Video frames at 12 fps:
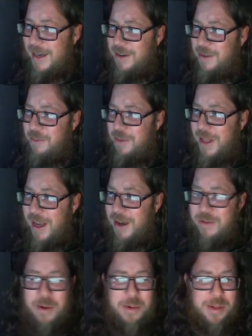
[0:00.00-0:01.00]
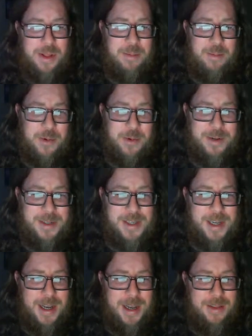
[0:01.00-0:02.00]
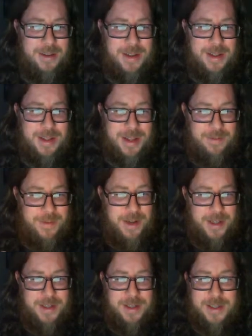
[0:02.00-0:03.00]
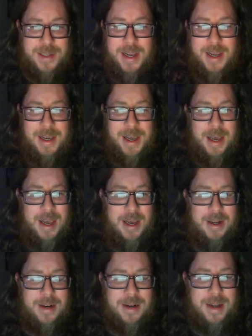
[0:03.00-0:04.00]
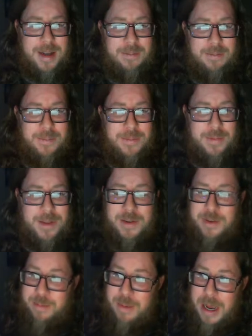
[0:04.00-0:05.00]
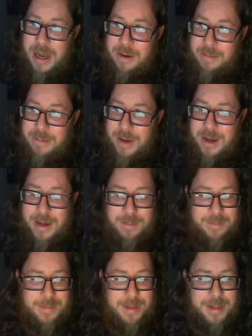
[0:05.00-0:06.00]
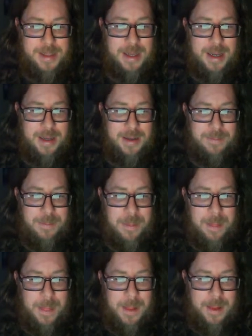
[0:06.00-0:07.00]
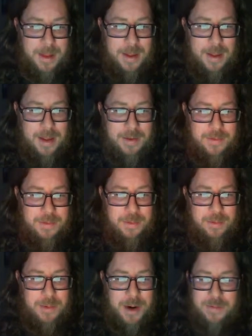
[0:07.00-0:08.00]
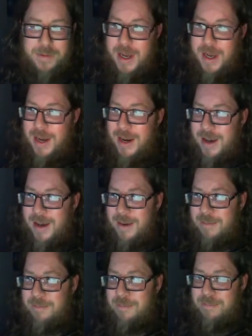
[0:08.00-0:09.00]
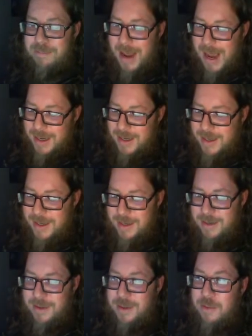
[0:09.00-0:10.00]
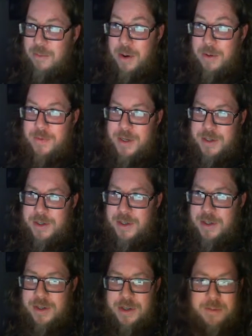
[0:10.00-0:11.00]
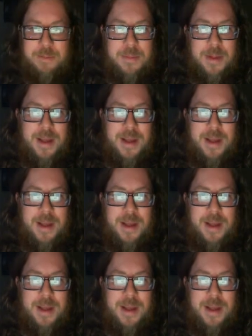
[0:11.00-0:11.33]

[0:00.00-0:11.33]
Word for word: I don't really have a whole lot more to say other than they've done this thing and um, this is bad. Uh, it's like if Rift had um, patent the Rift system